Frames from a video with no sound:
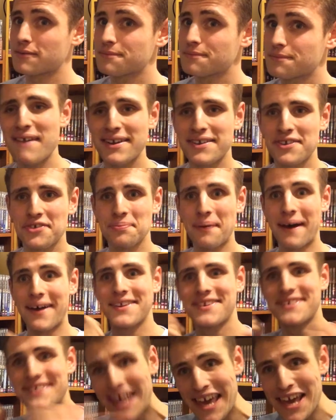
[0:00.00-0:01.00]
That's my
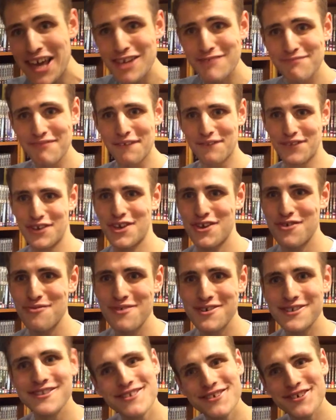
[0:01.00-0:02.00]
second review
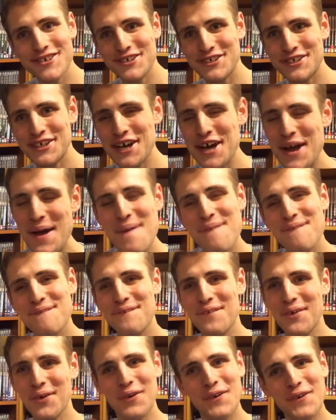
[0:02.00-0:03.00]
done
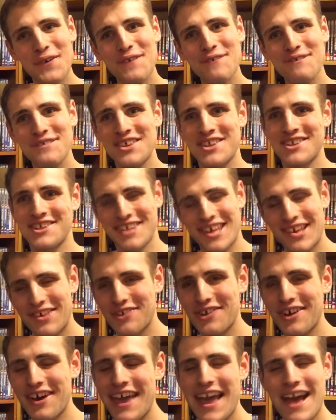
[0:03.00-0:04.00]
for the
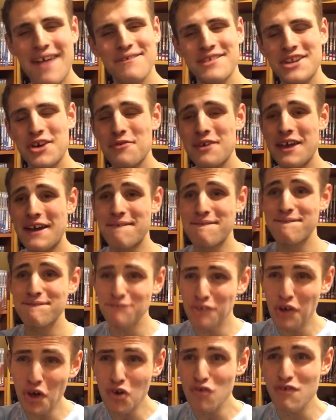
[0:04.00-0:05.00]
6 I have. Now we have
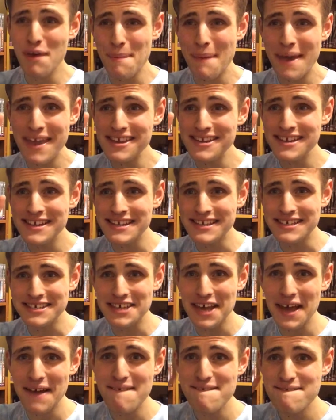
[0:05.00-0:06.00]
4 remaining.
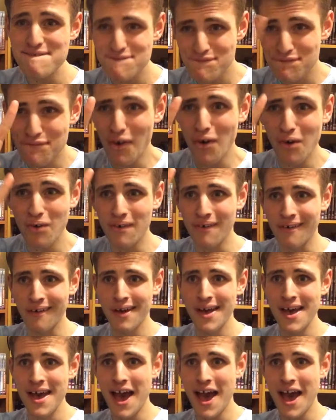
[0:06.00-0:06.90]
4.